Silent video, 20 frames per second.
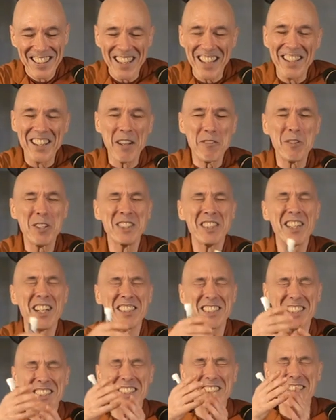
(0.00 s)
and then one
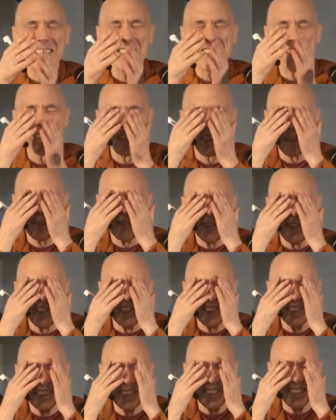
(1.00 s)
starts, if one
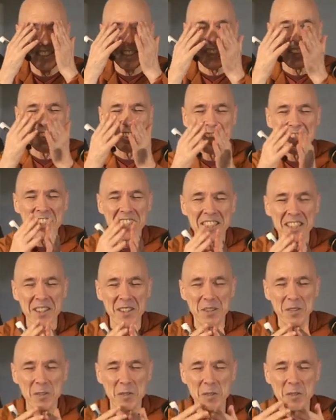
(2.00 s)
is a
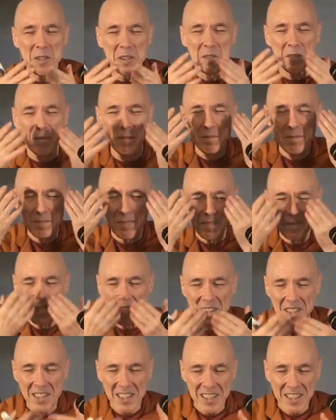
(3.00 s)
surgeon, one
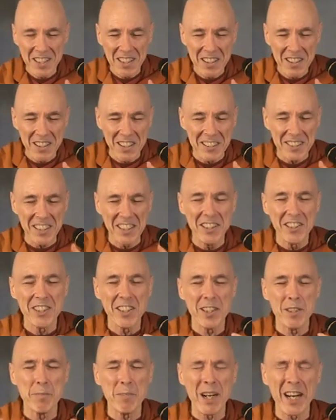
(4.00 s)
looks into
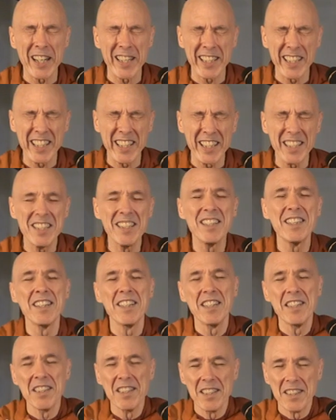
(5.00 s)
the body,
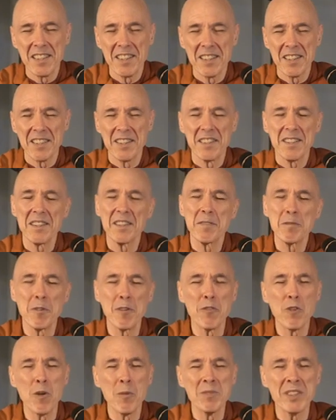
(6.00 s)

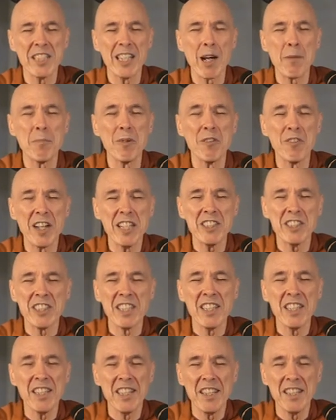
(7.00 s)
performs the
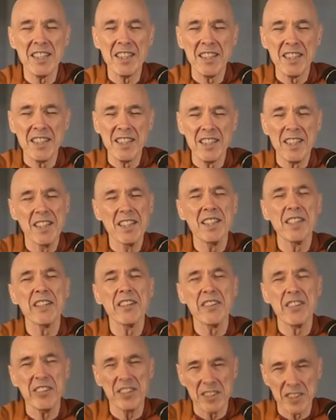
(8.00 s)
operation.
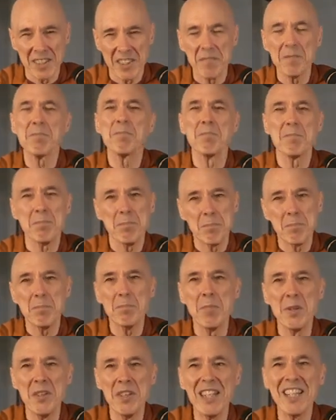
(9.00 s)
There's
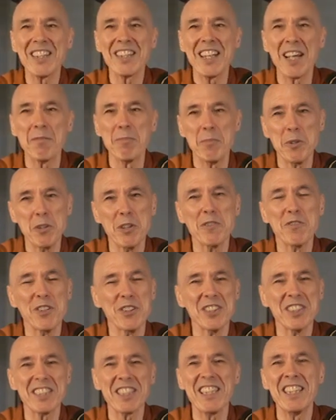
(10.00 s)
beneath that
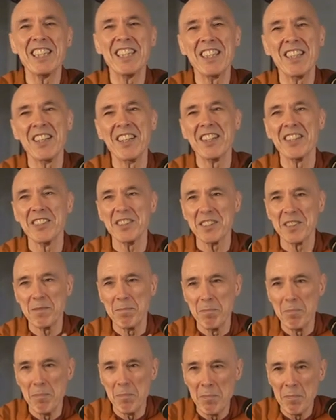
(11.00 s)
beautiful skin, there's
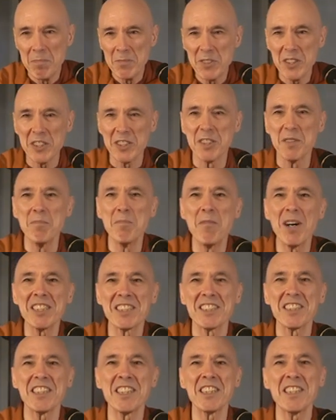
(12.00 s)
just
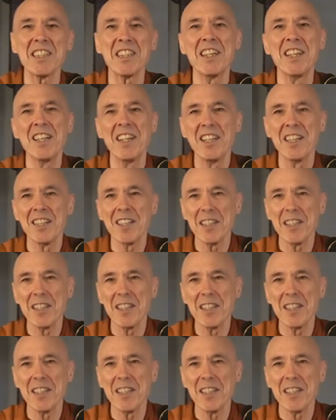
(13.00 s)
muscle,